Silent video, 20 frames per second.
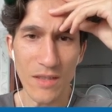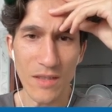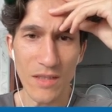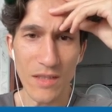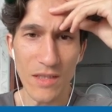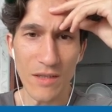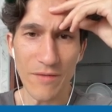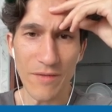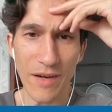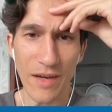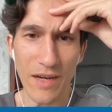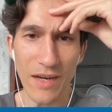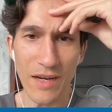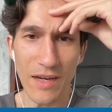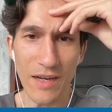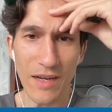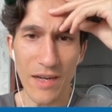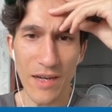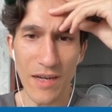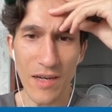If I
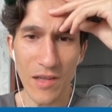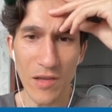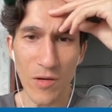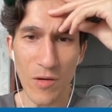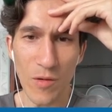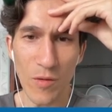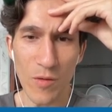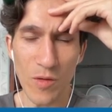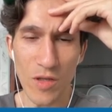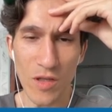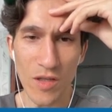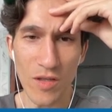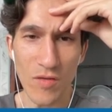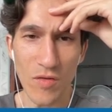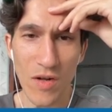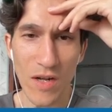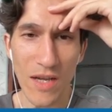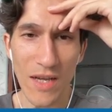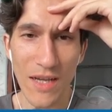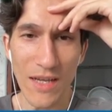close it,
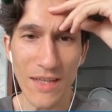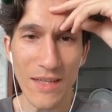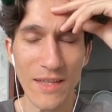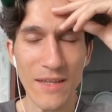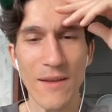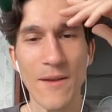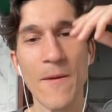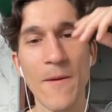right?